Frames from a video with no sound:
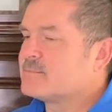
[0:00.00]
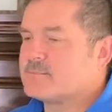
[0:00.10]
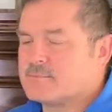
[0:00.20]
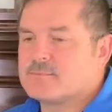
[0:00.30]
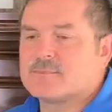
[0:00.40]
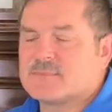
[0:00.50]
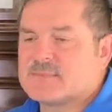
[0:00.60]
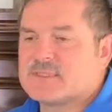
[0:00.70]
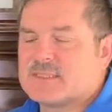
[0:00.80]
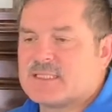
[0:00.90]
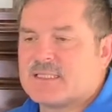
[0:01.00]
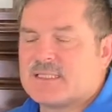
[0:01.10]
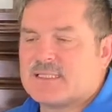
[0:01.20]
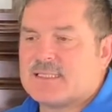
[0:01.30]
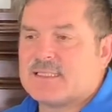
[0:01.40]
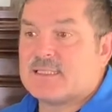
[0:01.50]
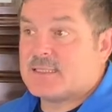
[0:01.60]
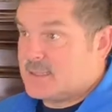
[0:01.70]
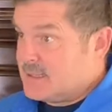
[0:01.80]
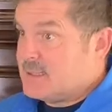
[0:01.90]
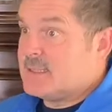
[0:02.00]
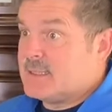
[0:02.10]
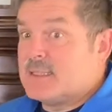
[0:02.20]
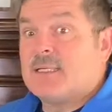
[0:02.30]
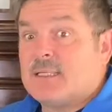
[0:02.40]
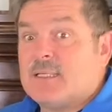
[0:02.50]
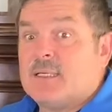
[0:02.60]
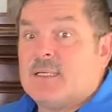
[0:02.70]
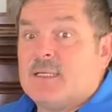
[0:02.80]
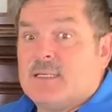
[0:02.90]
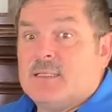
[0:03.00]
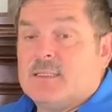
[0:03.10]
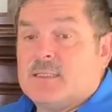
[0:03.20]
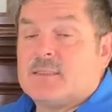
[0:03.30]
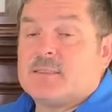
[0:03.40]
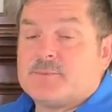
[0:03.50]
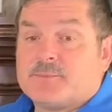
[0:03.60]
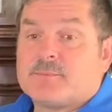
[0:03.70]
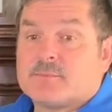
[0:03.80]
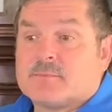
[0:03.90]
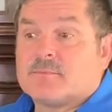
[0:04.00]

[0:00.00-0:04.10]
We've dealt with a lot of issues in the past and worked